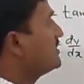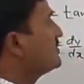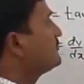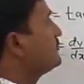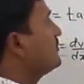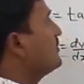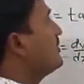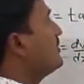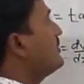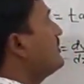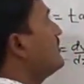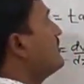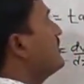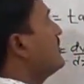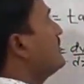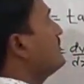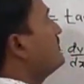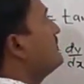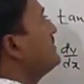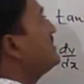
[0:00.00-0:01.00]

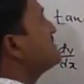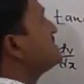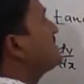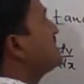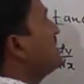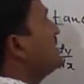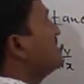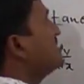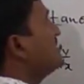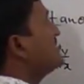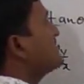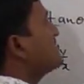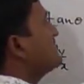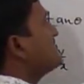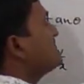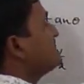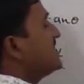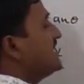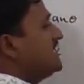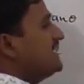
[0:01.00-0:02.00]
So we will say this
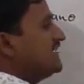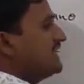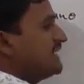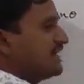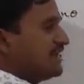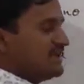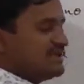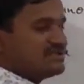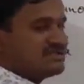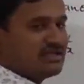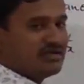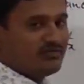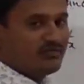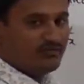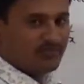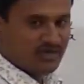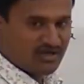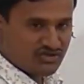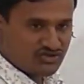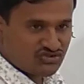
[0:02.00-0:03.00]
is a increasing
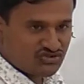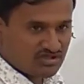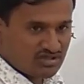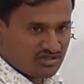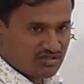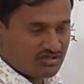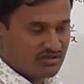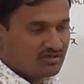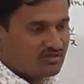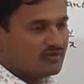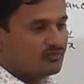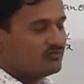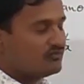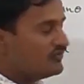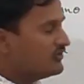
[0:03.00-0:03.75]
function